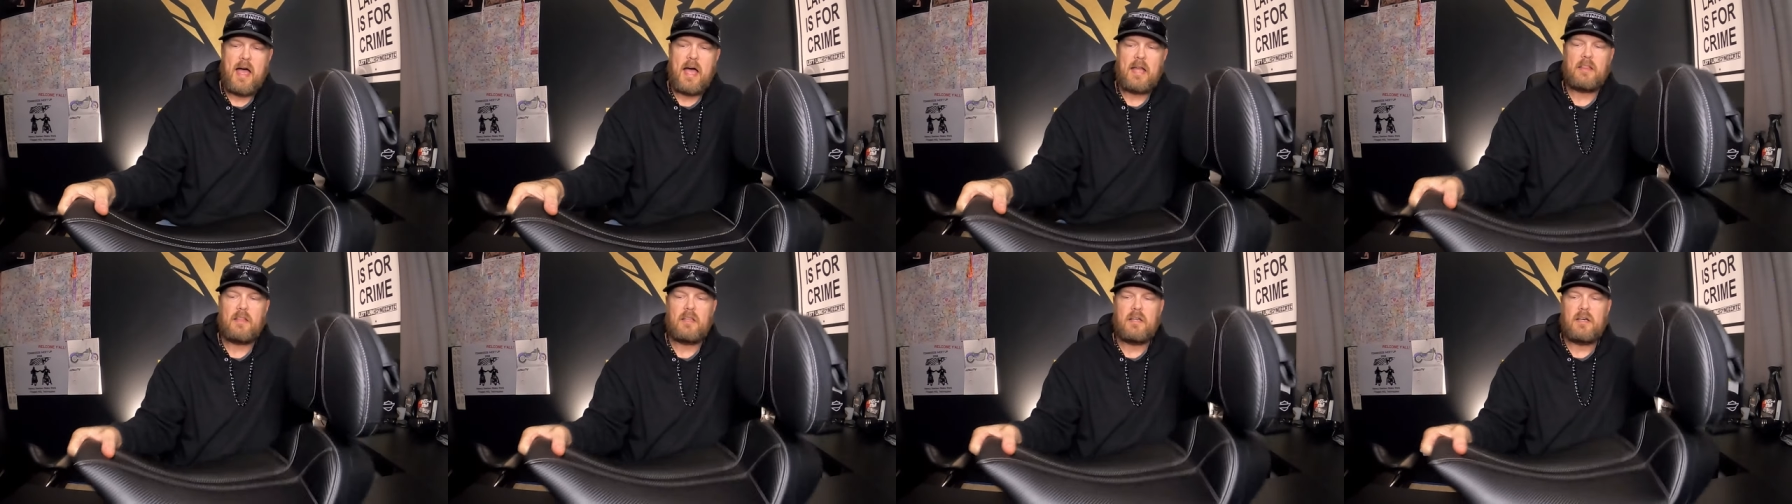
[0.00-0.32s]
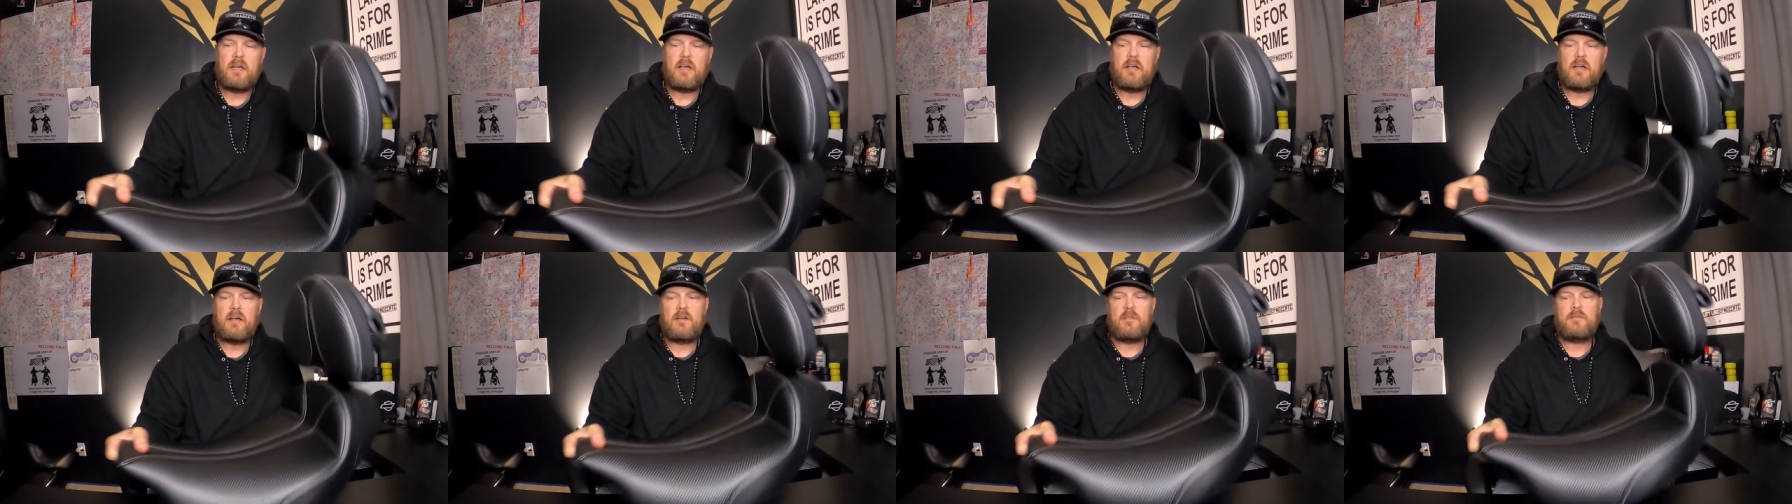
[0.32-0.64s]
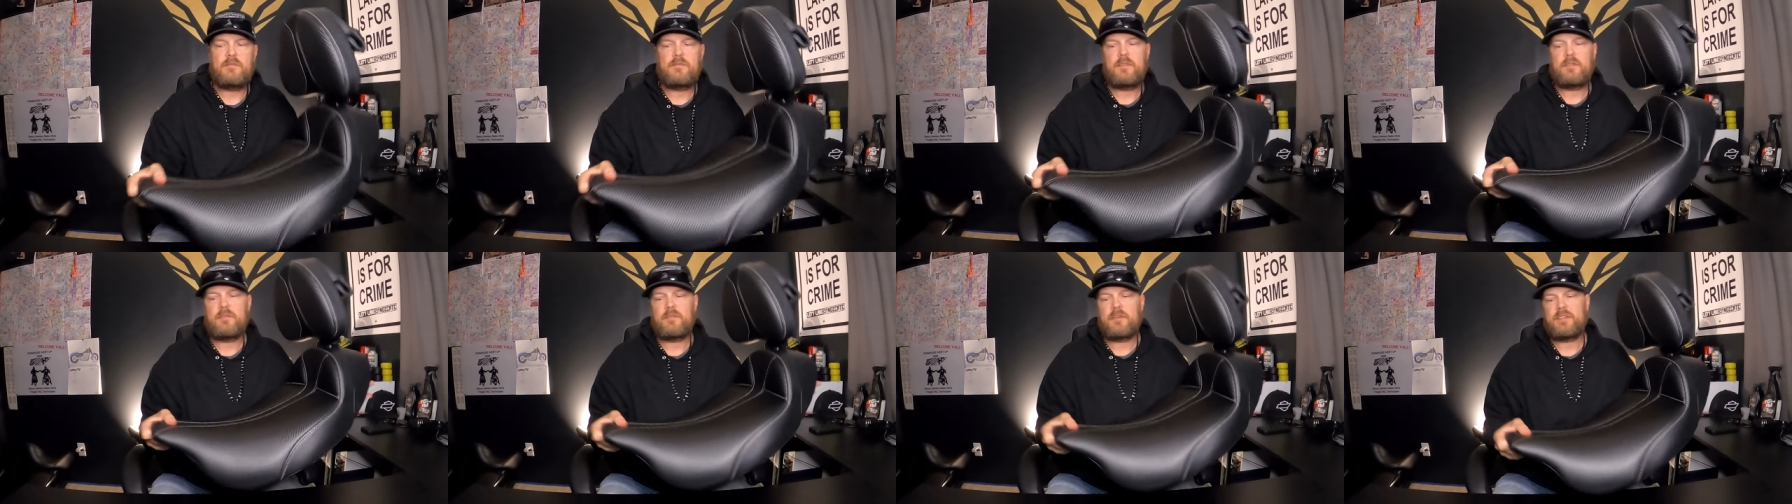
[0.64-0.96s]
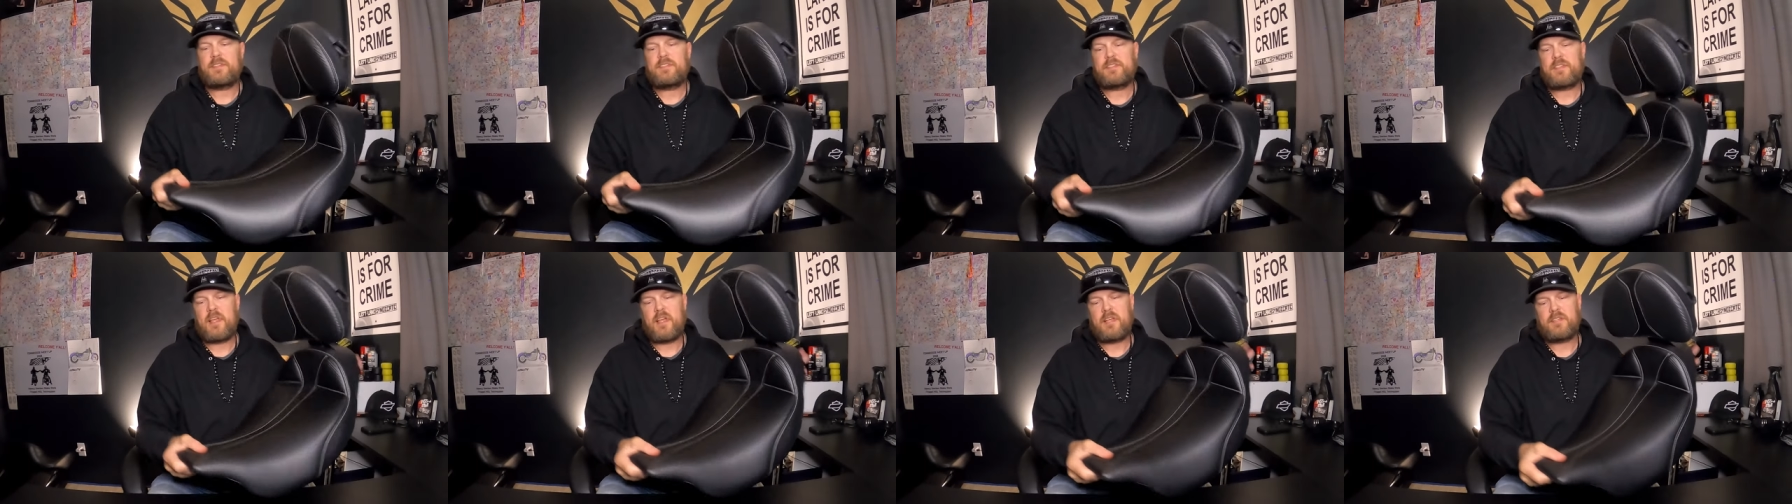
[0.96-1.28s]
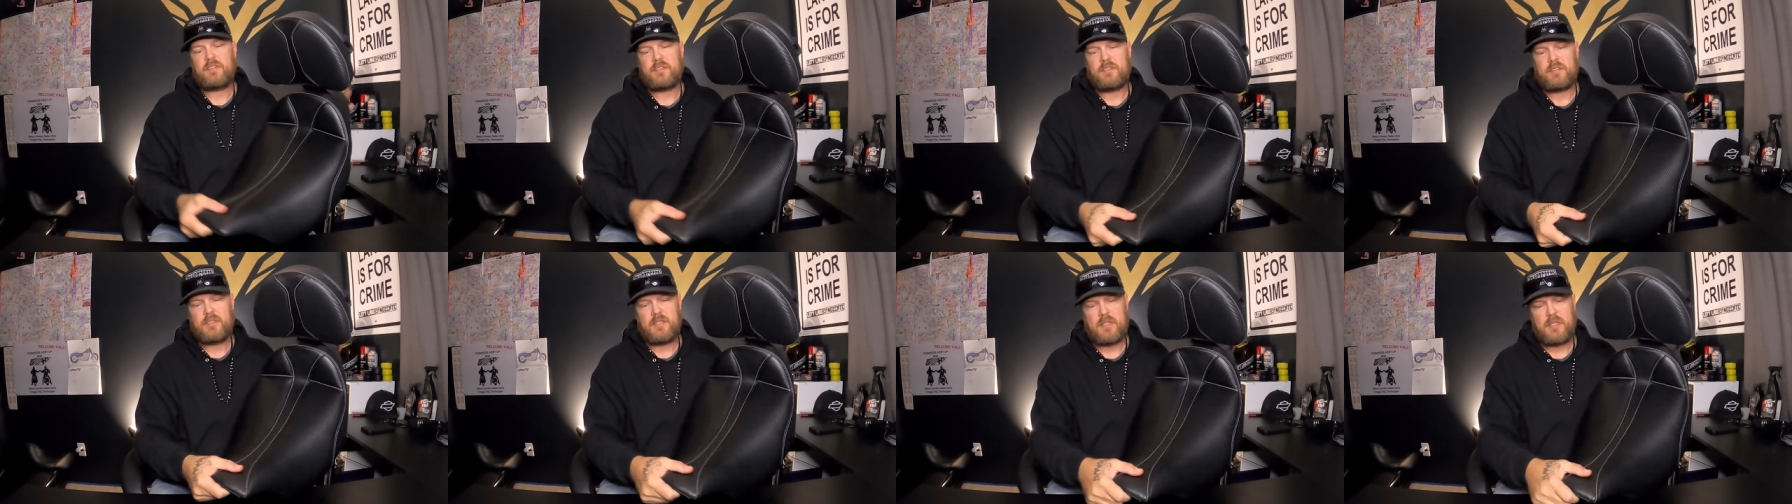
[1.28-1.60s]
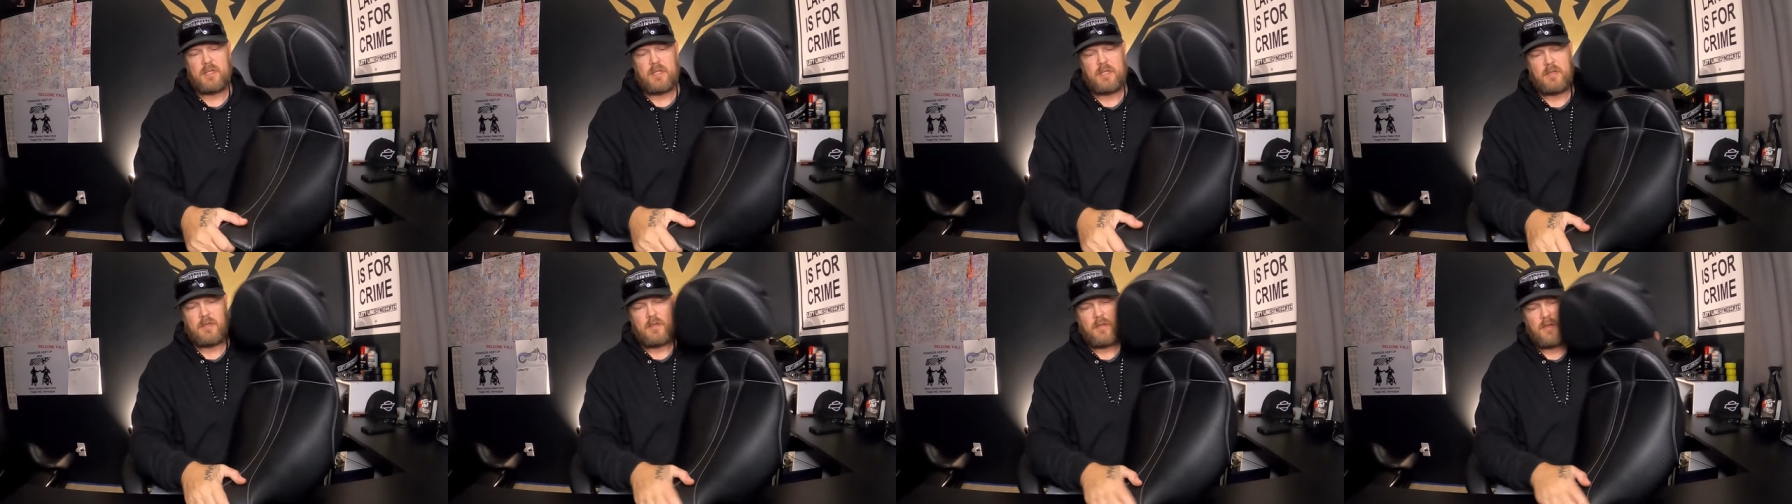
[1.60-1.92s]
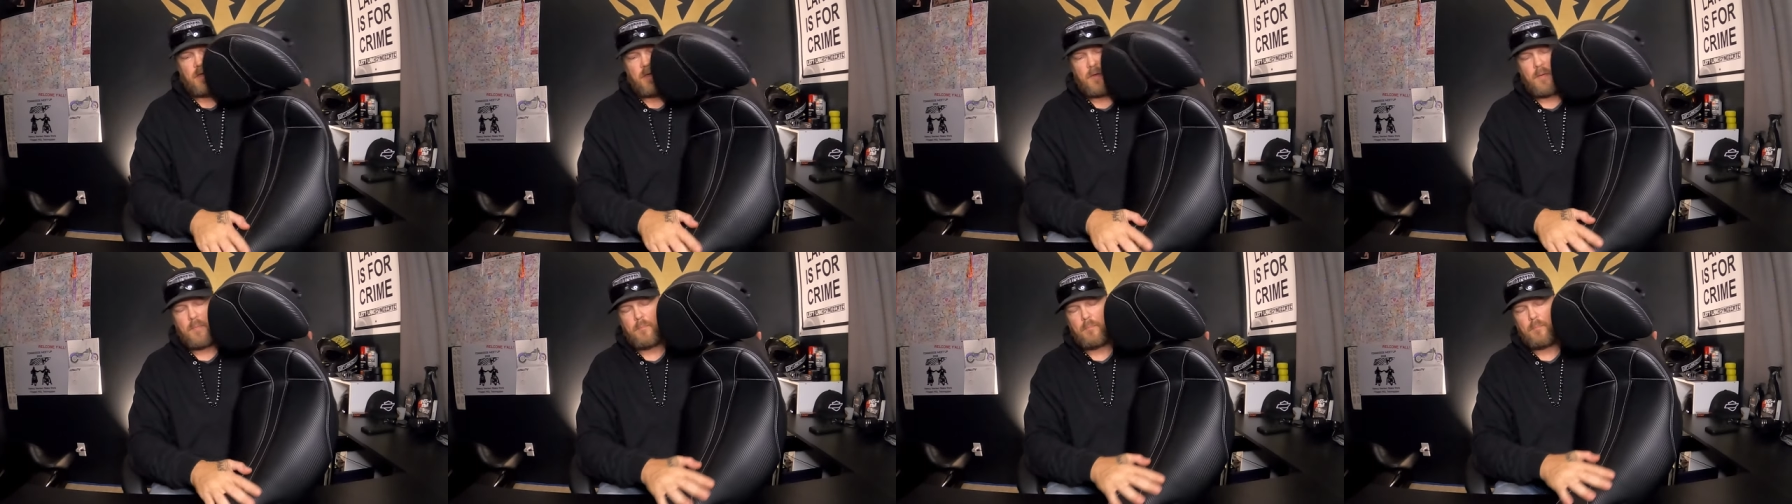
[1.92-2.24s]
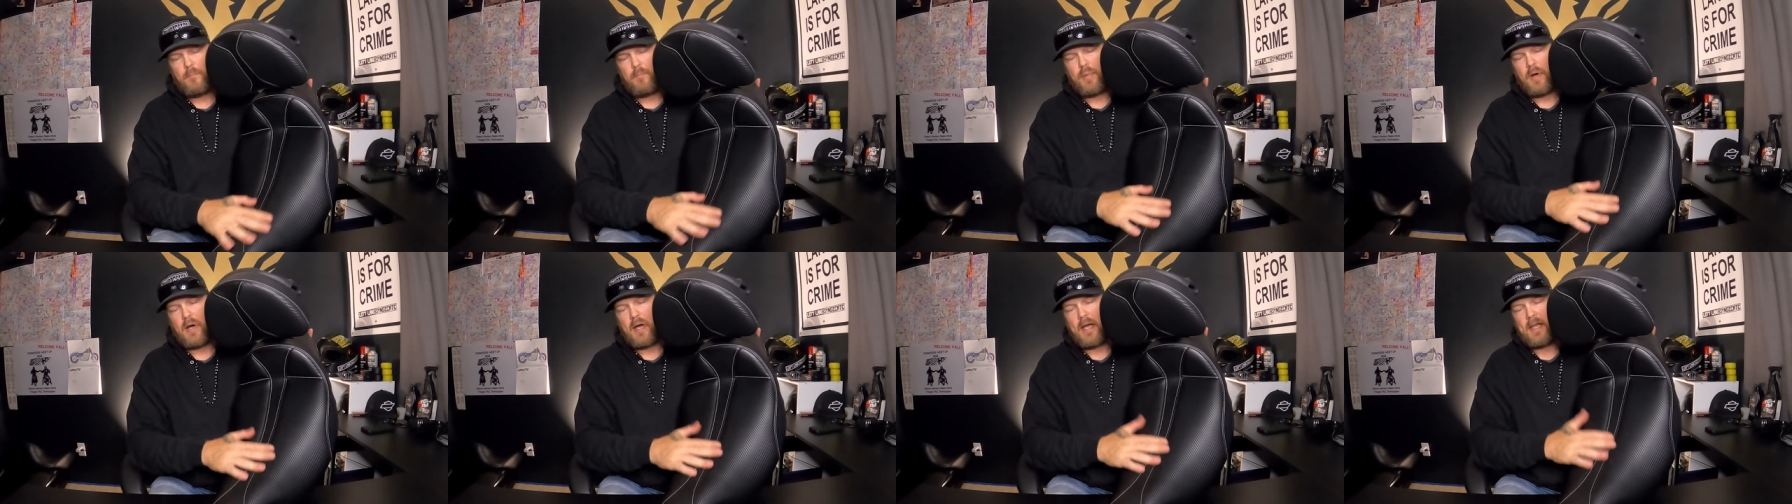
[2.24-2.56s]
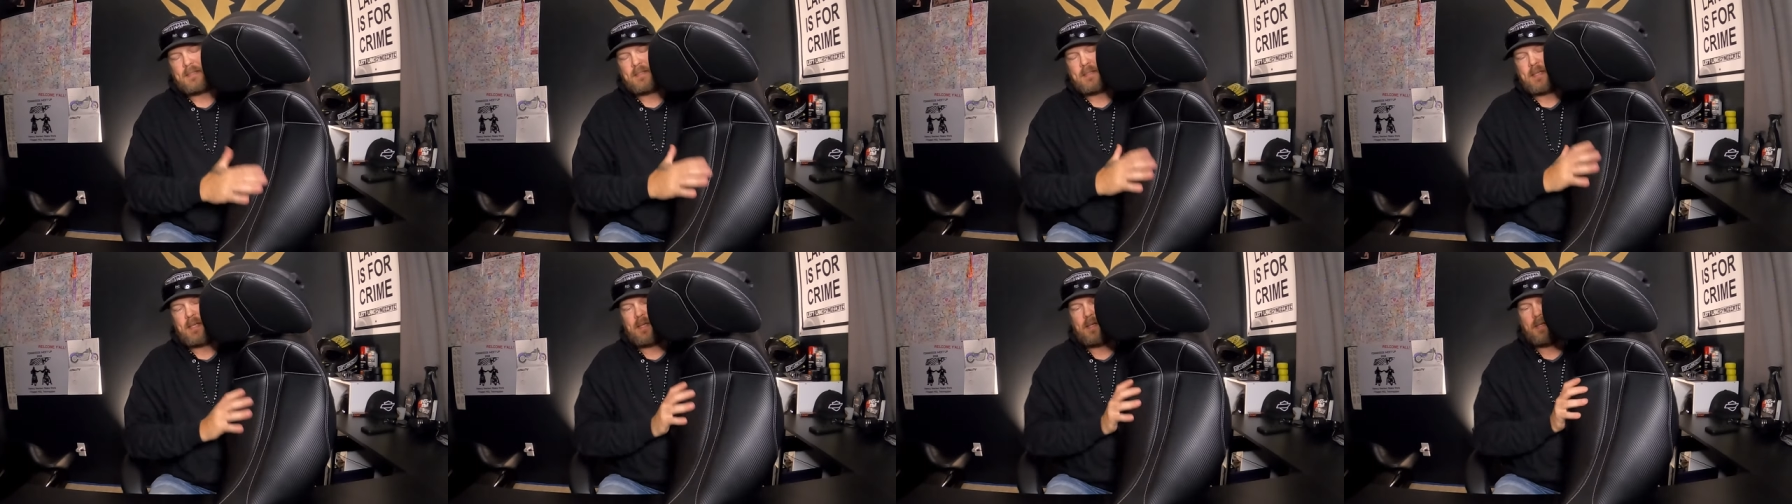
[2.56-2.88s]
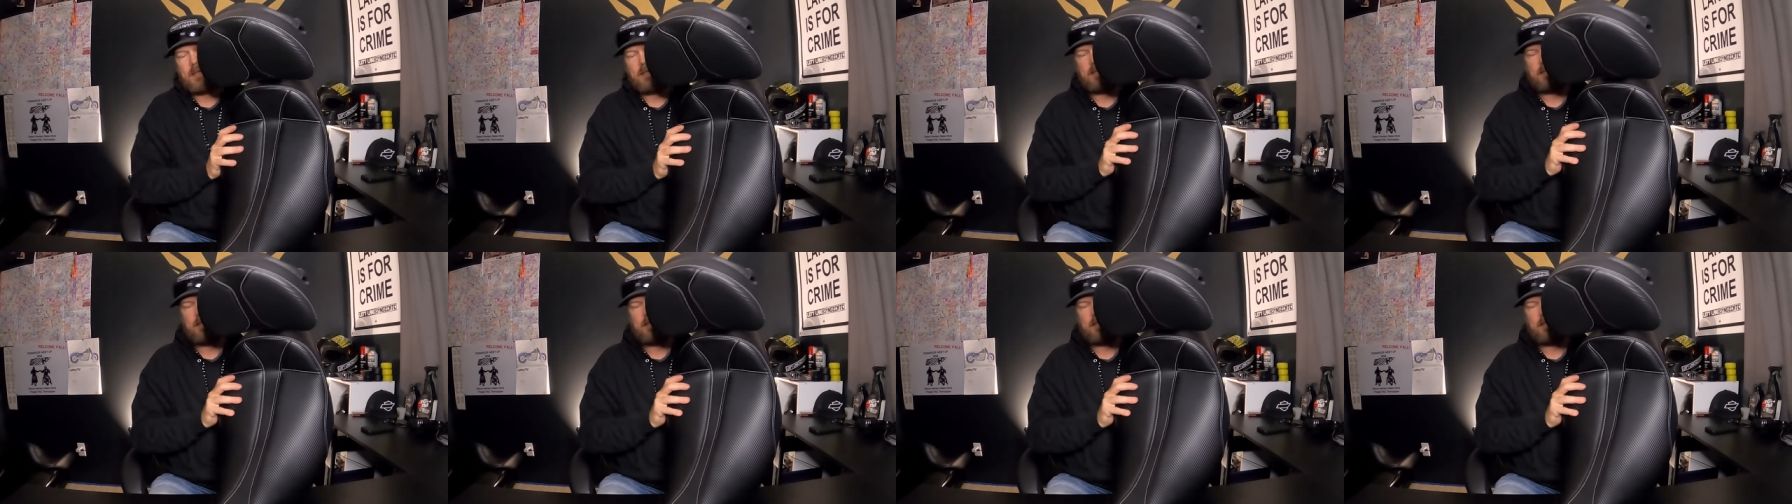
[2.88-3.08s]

I love the recession in it, but